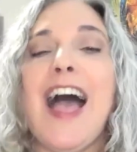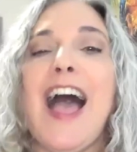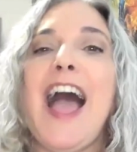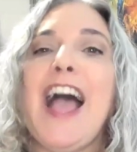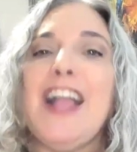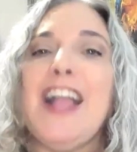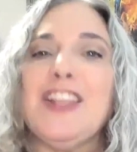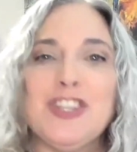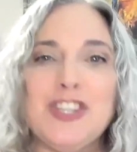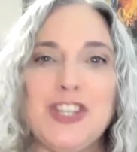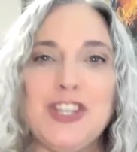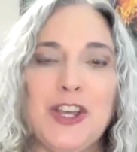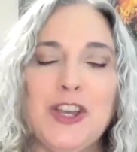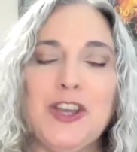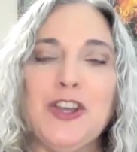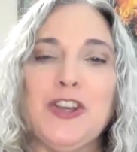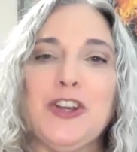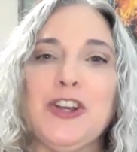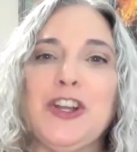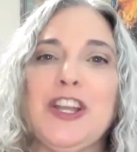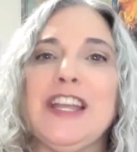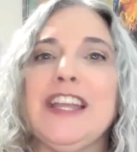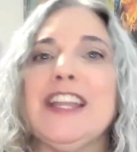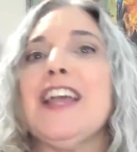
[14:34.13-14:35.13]
And she
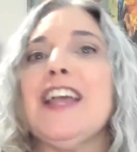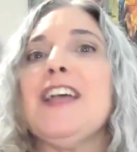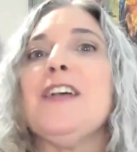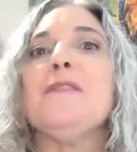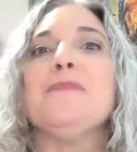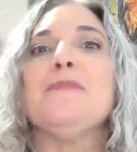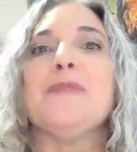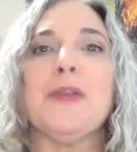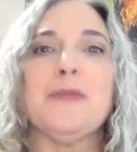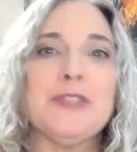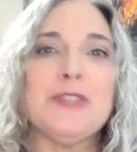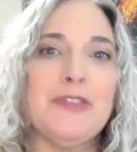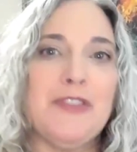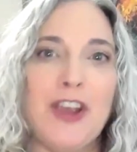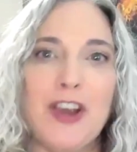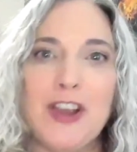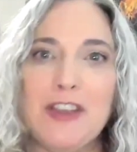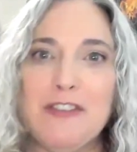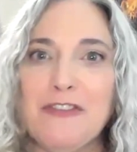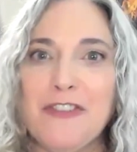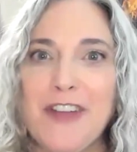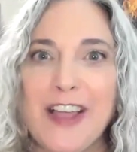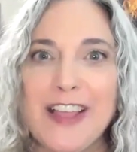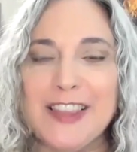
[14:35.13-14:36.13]
agreed. It was a very
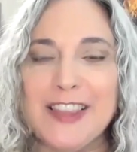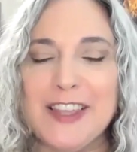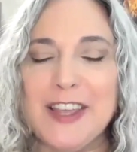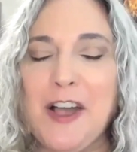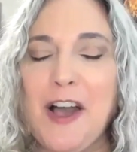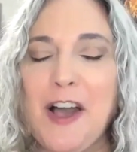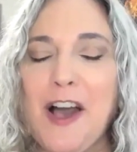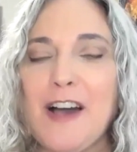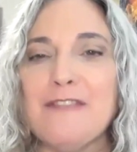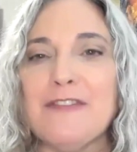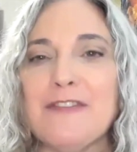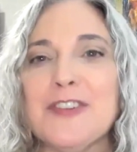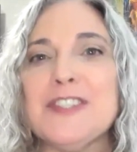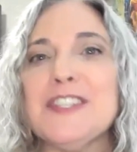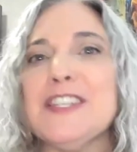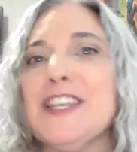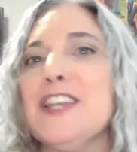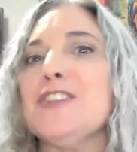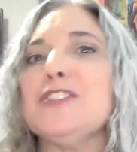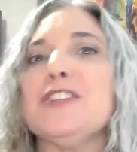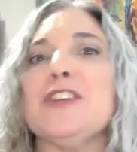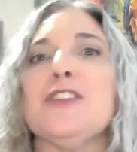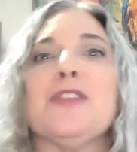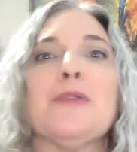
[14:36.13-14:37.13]
friendly conversation.